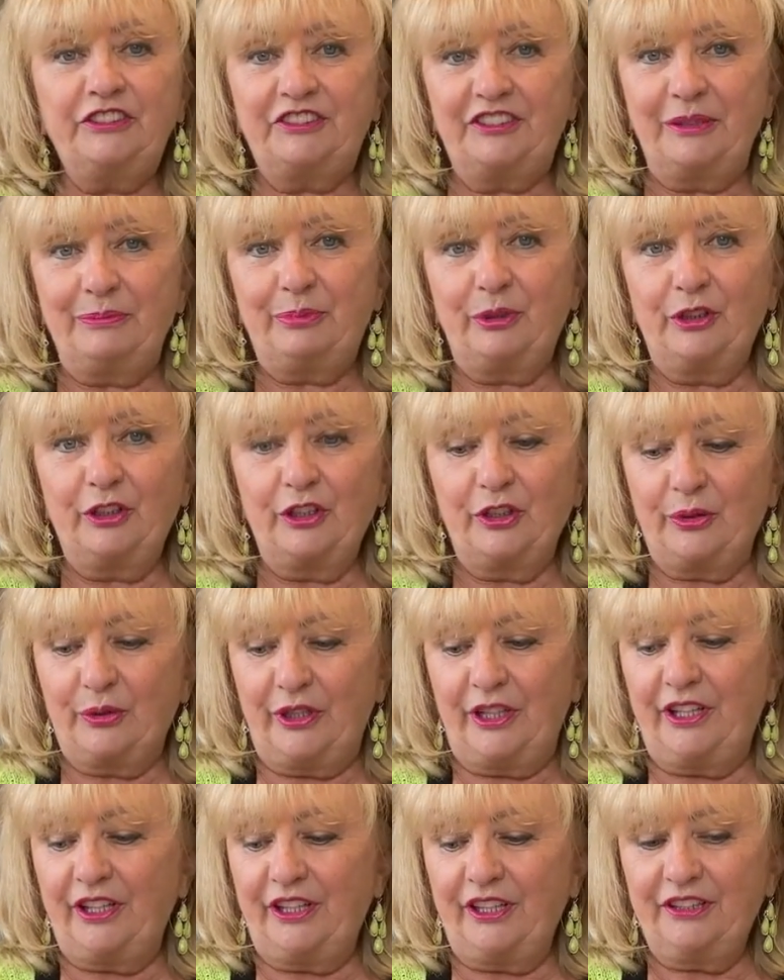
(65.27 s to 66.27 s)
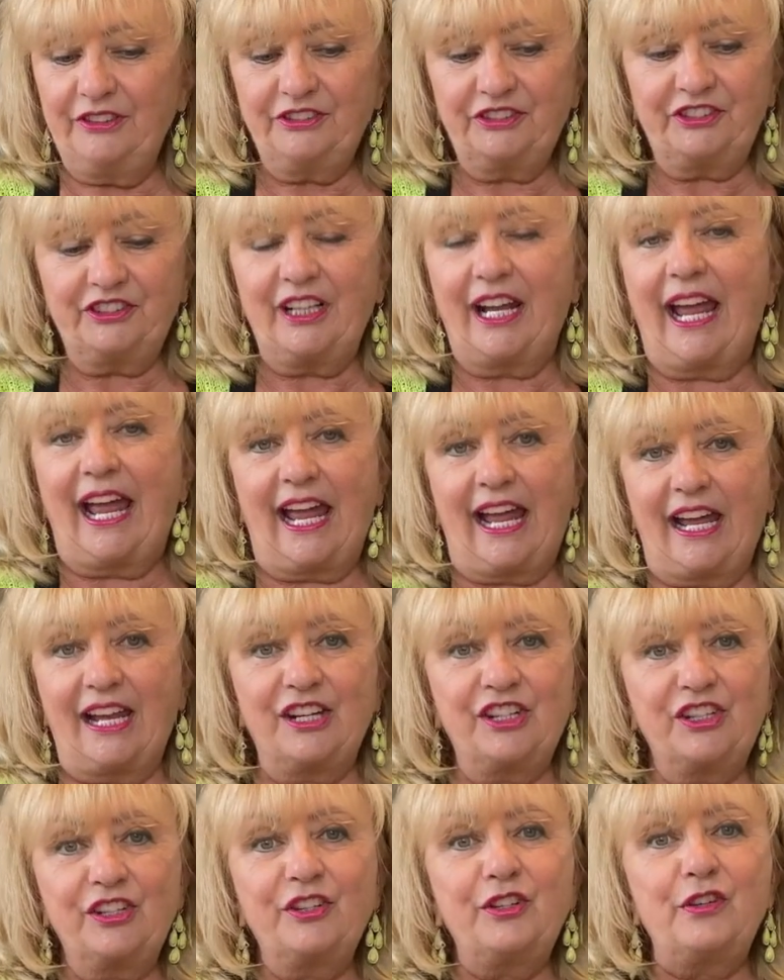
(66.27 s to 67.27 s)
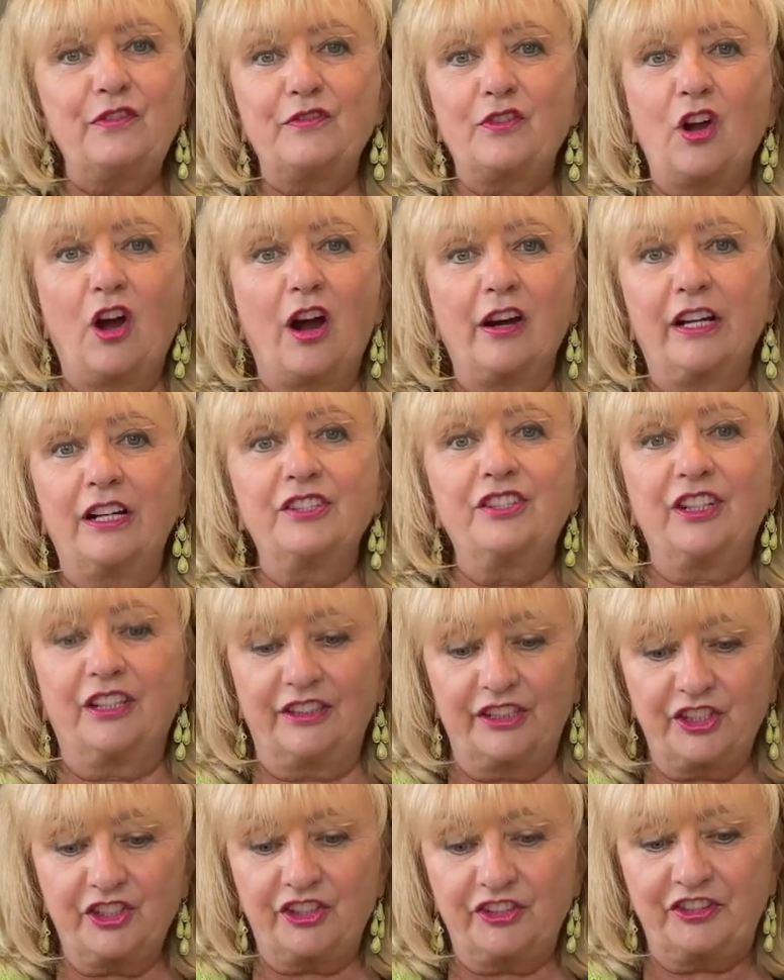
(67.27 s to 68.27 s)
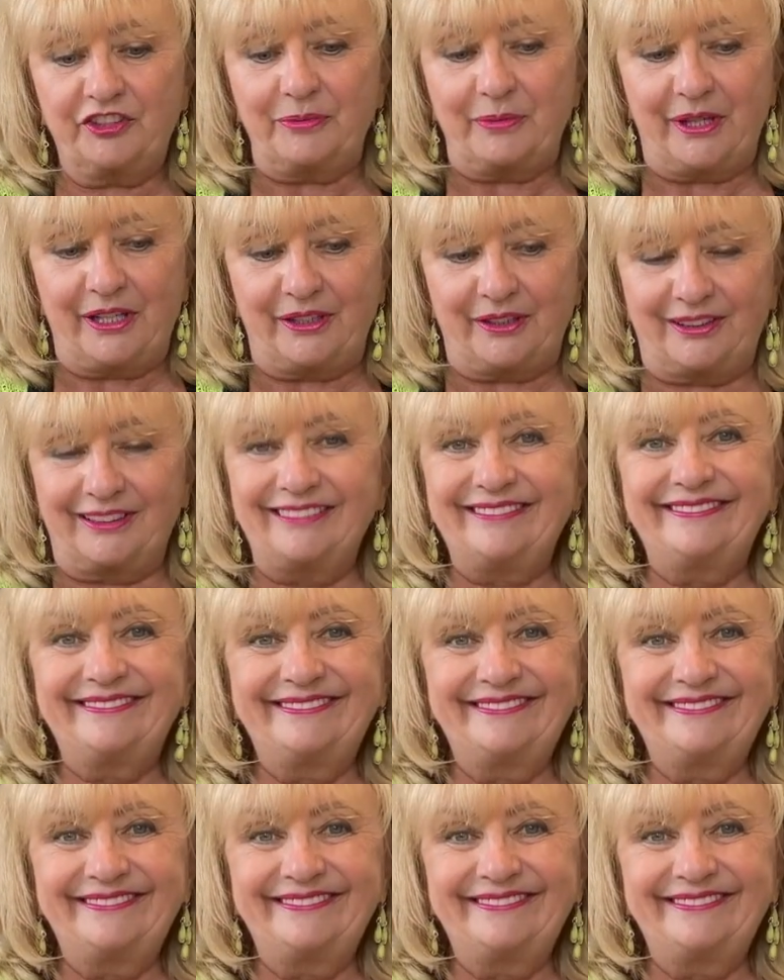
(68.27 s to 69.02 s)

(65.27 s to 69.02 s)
simple ingredients, and you've got a delicious meal.